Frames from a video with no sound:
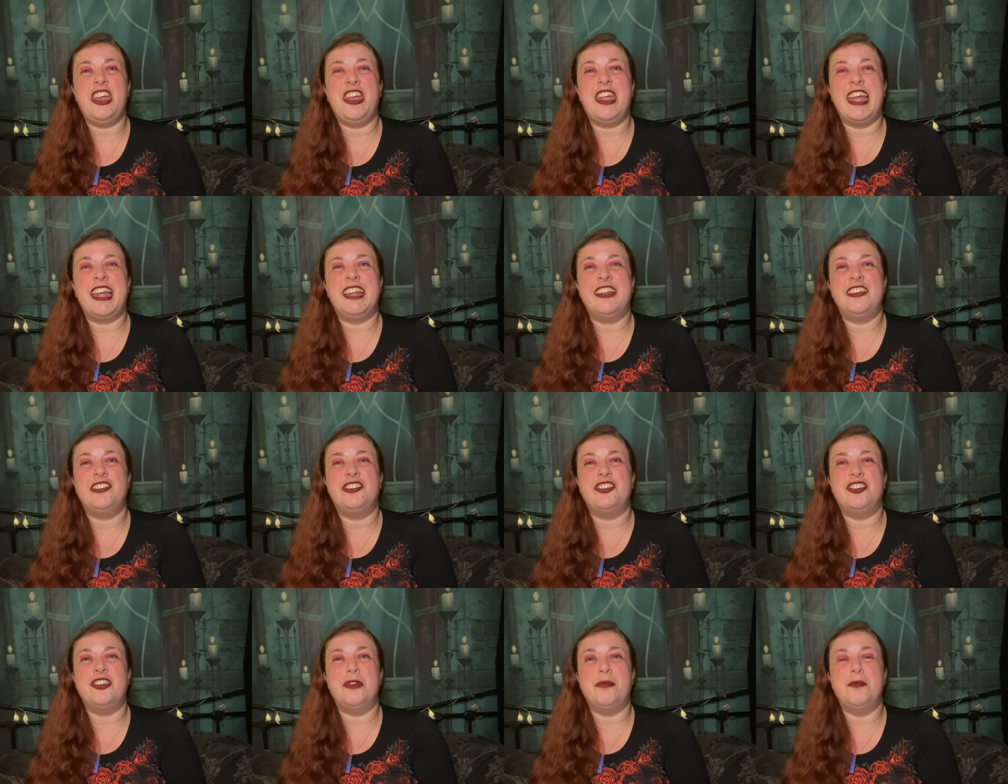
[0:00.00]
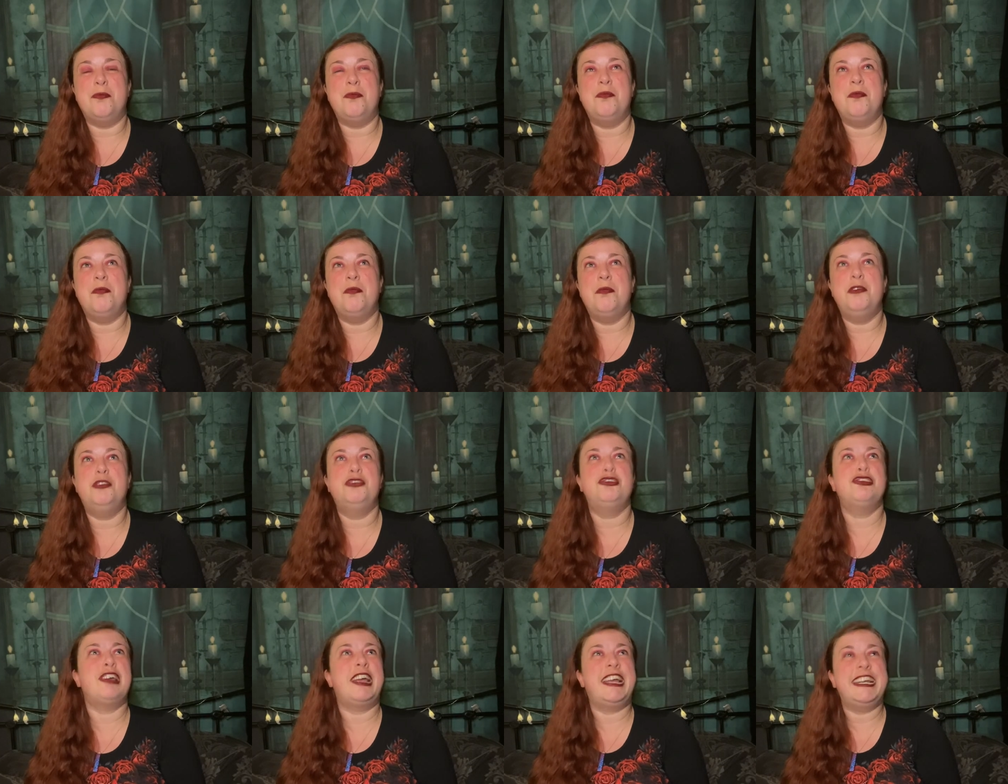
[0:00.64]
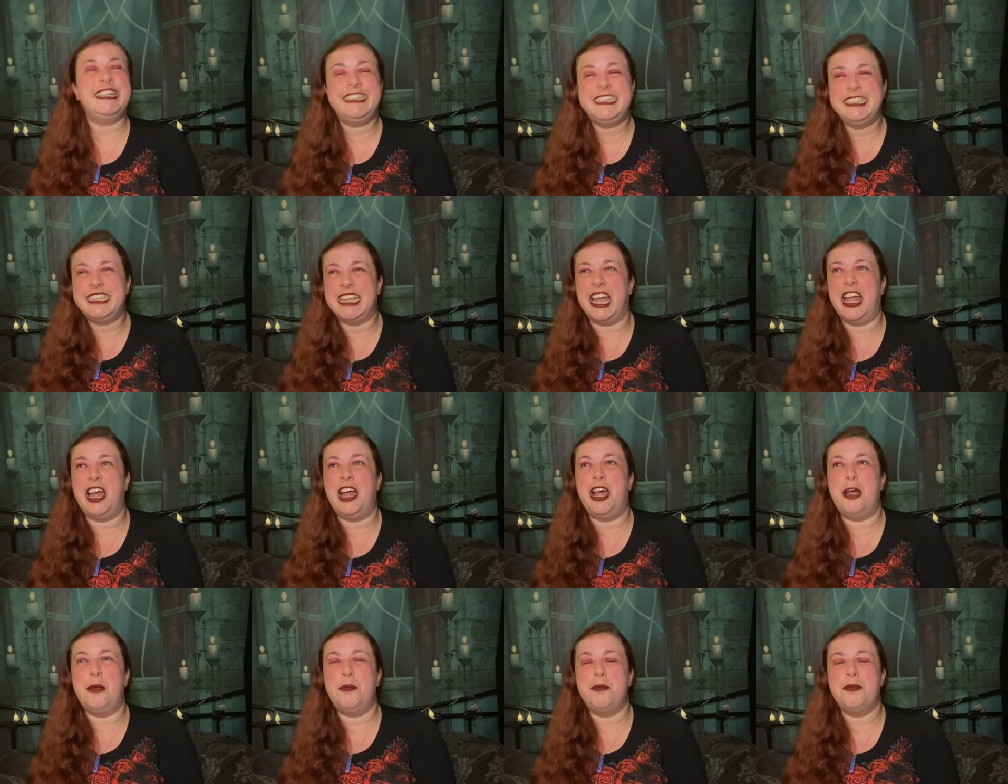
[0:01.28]
get to dress
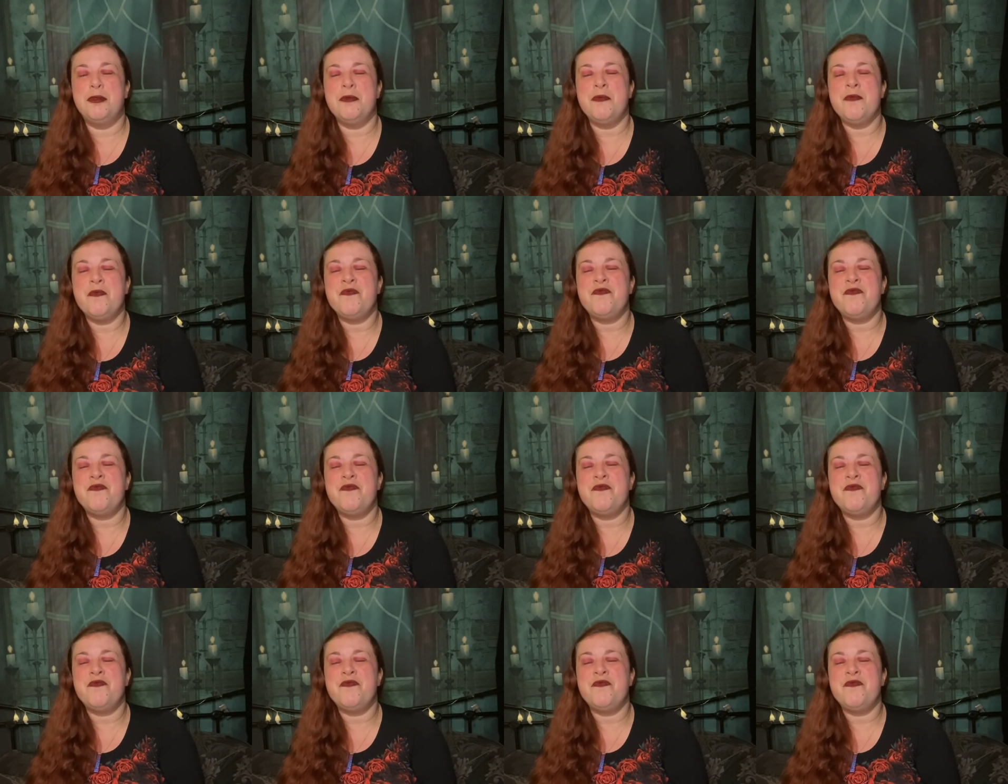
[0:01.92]
up,